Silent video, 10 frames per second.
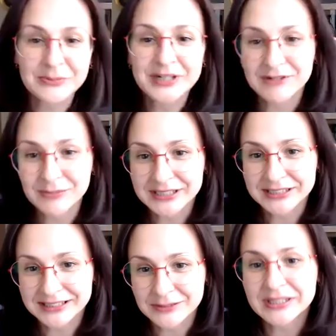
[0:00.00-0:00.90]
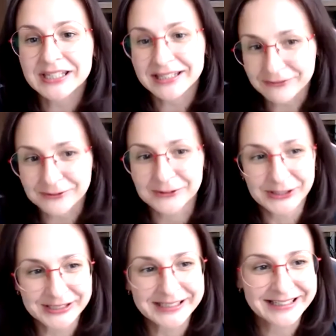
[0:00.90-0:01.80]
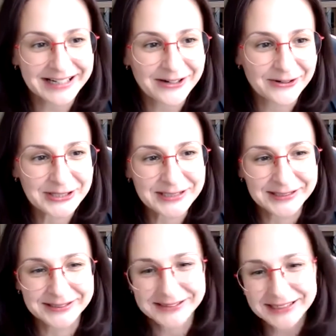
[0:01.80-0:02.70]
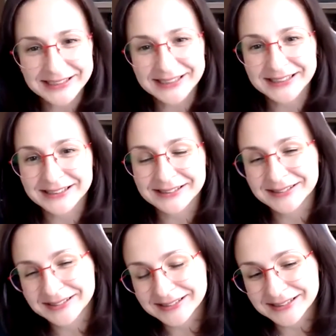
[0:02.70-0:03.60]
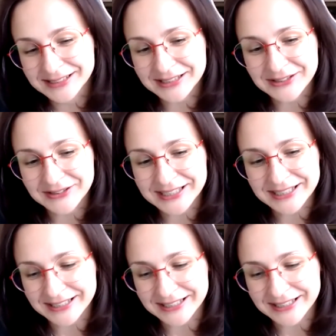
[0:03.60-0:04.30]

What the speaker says: everybody, and be careful in our situation.